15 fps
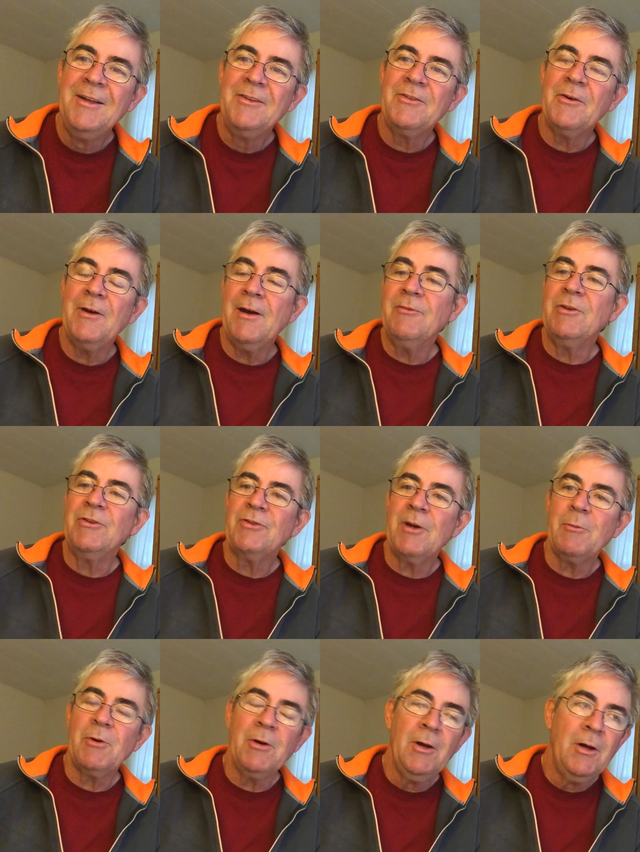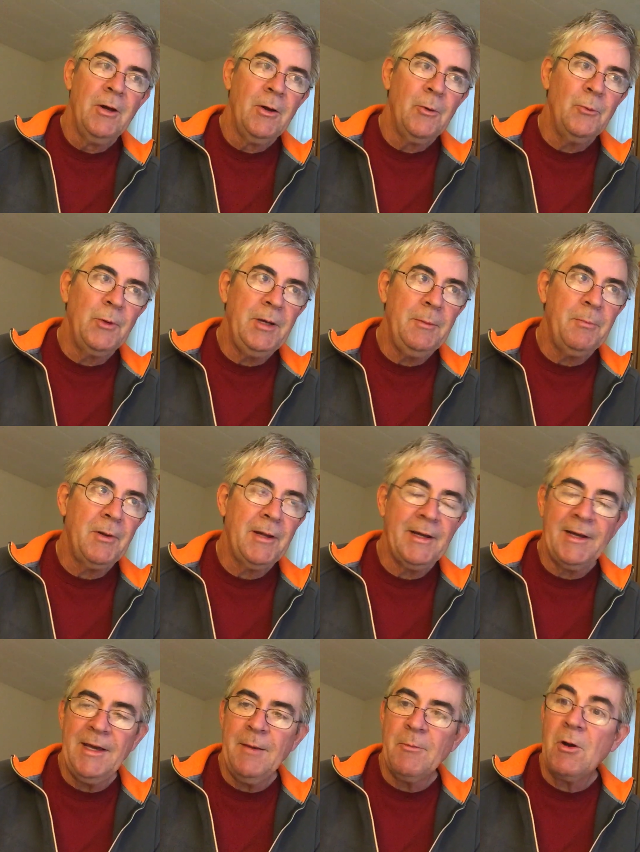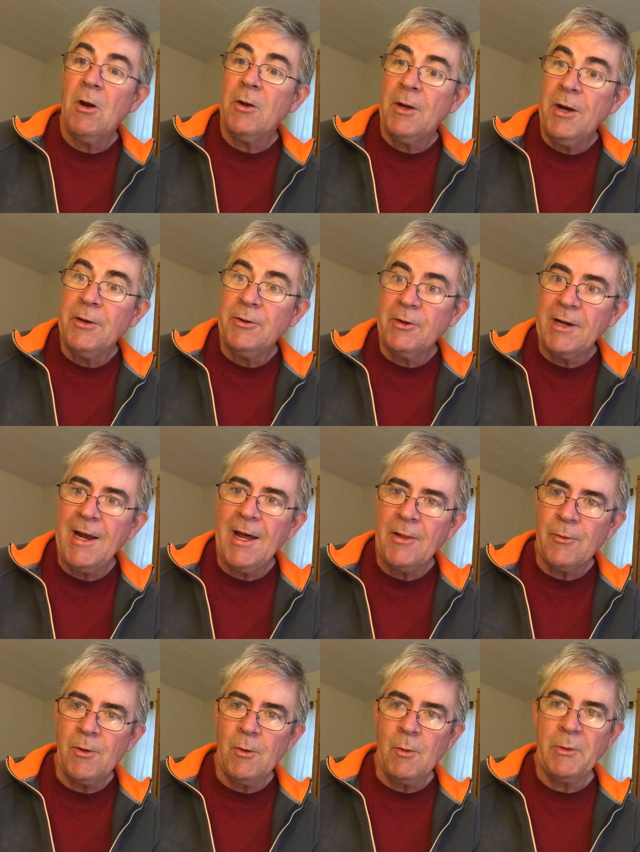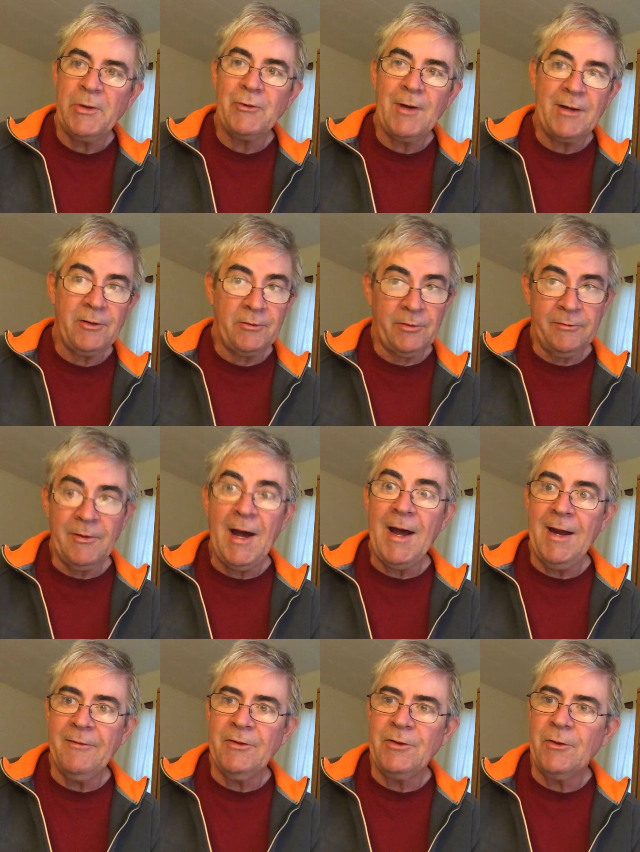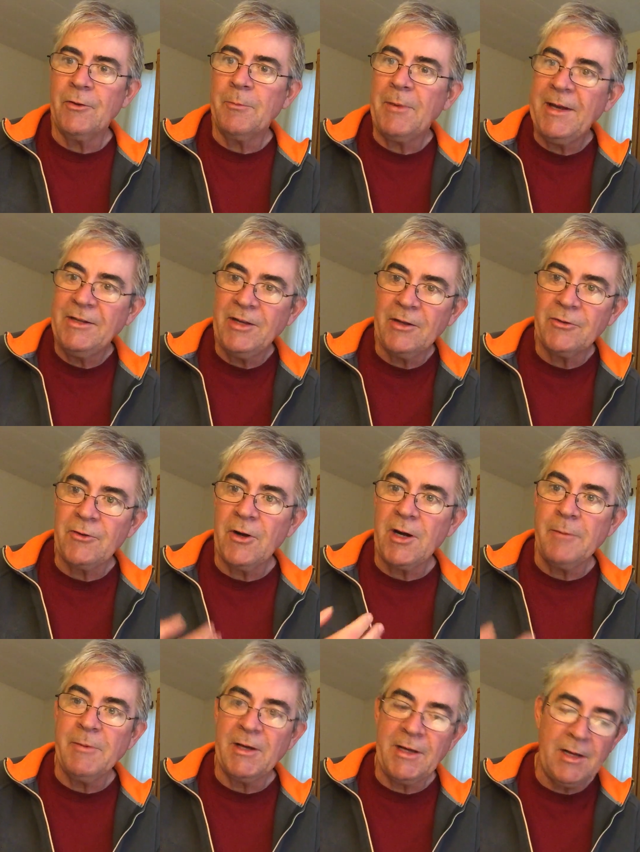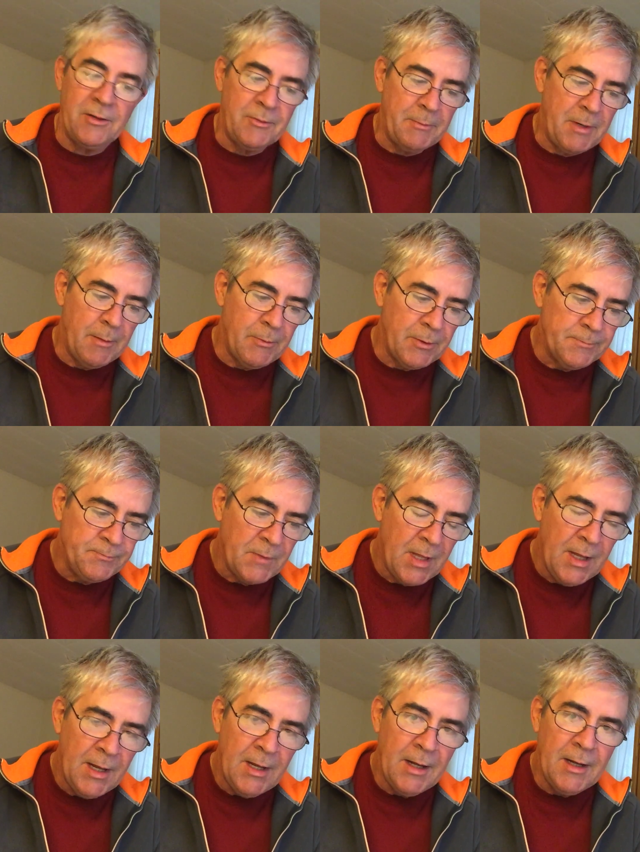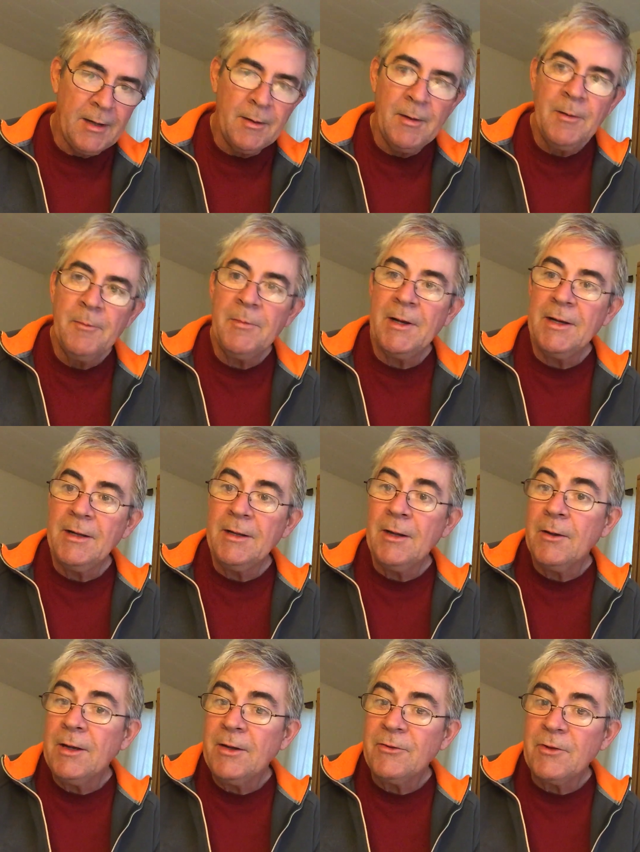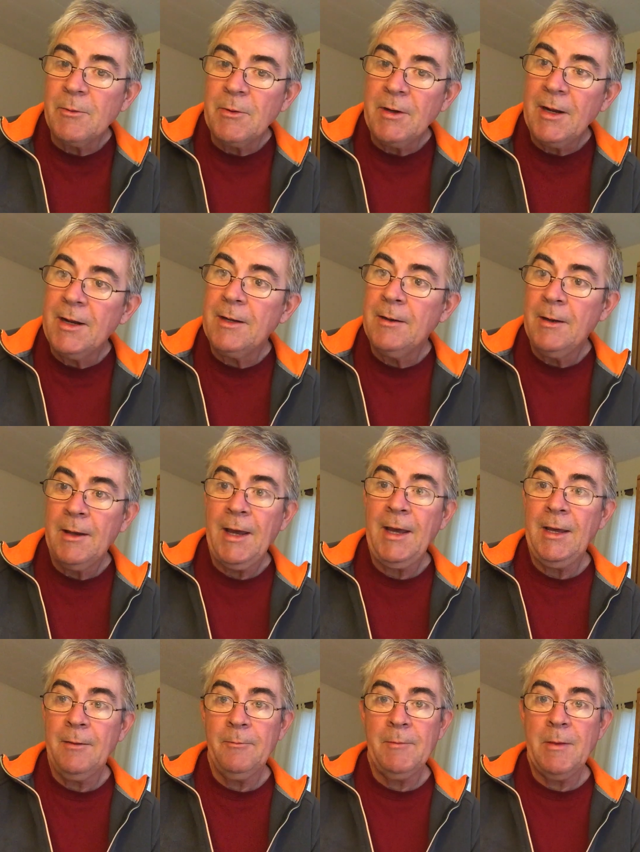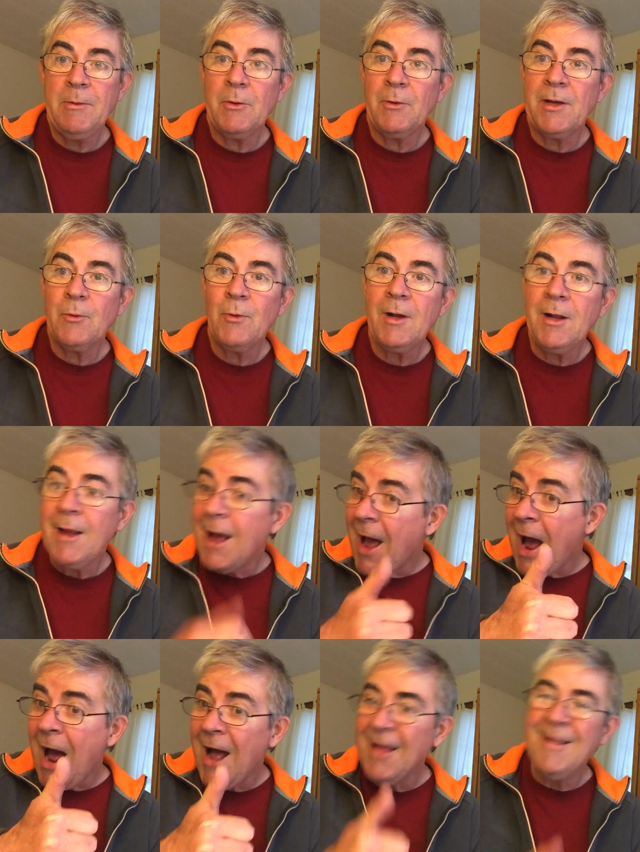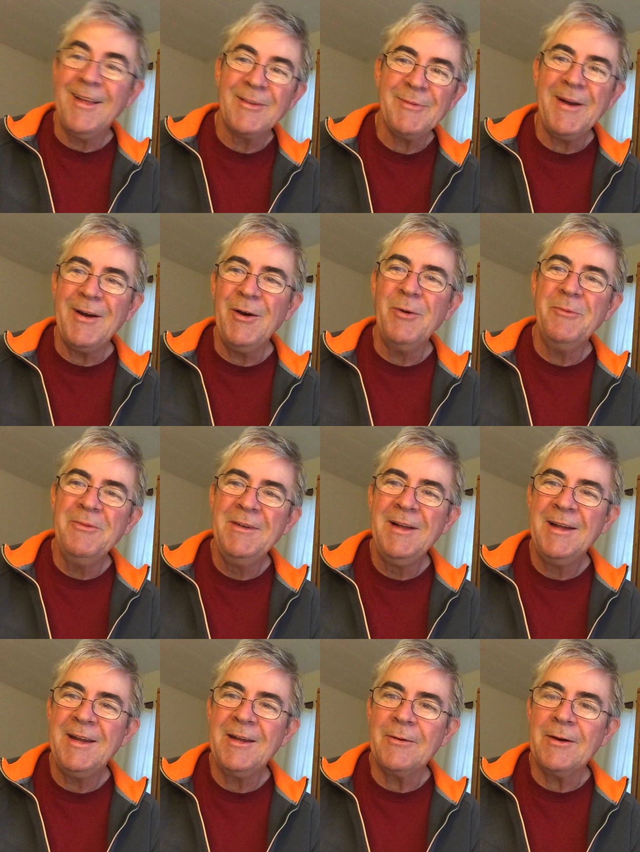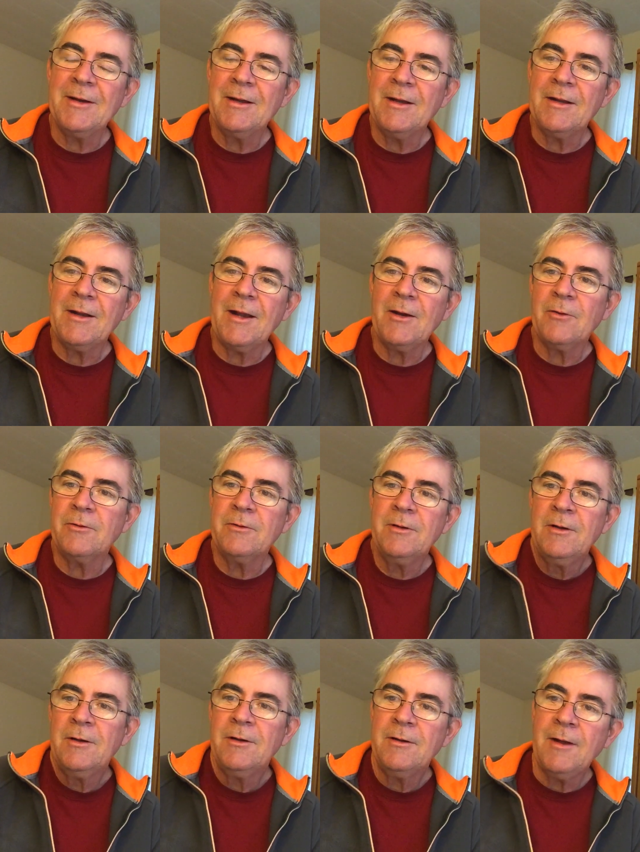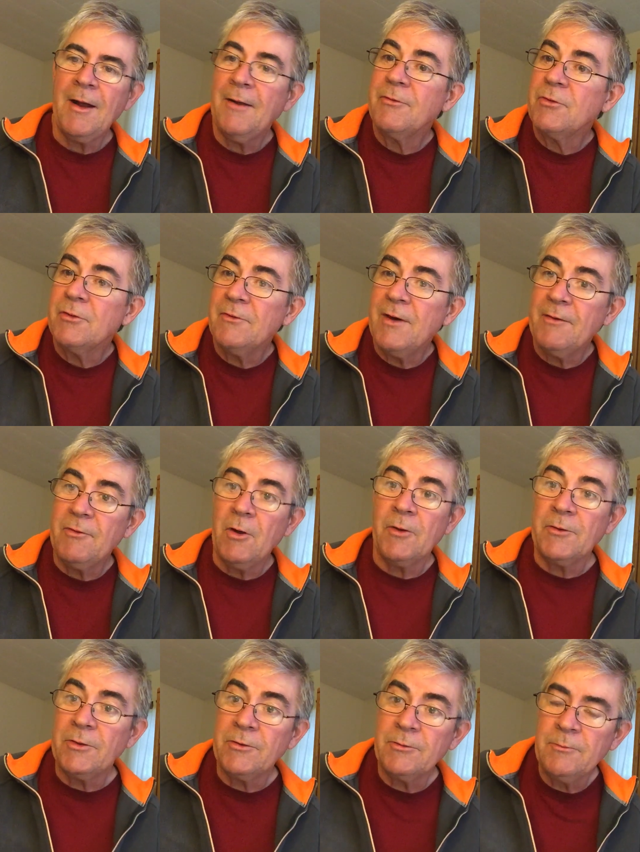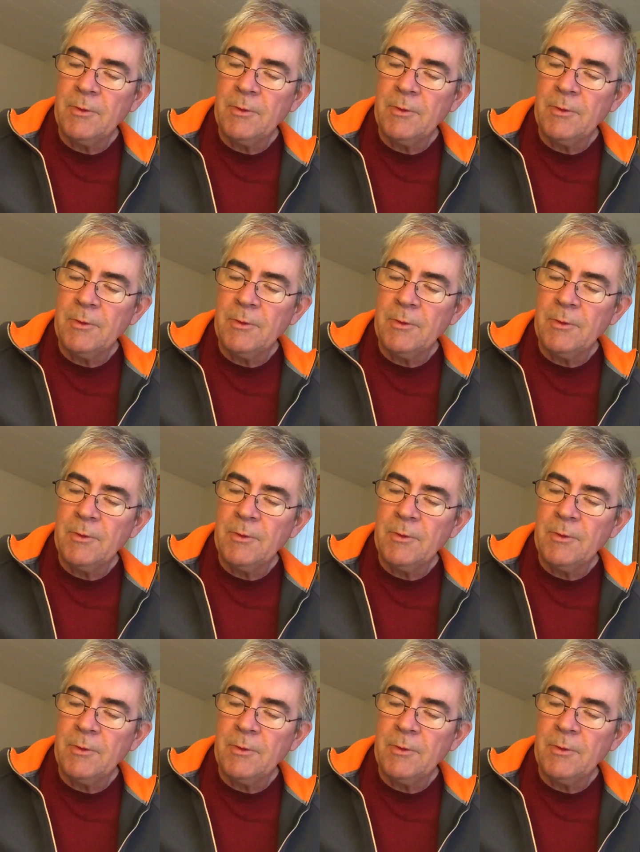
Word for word: So every summer we play a game called Hunter Gatherer where we try to survive until the paychecks start coming again in September. Uh, but you know, it's summer, and hey, maybe it will end well. That's my hope. Anyway, I don't. I've survived all these.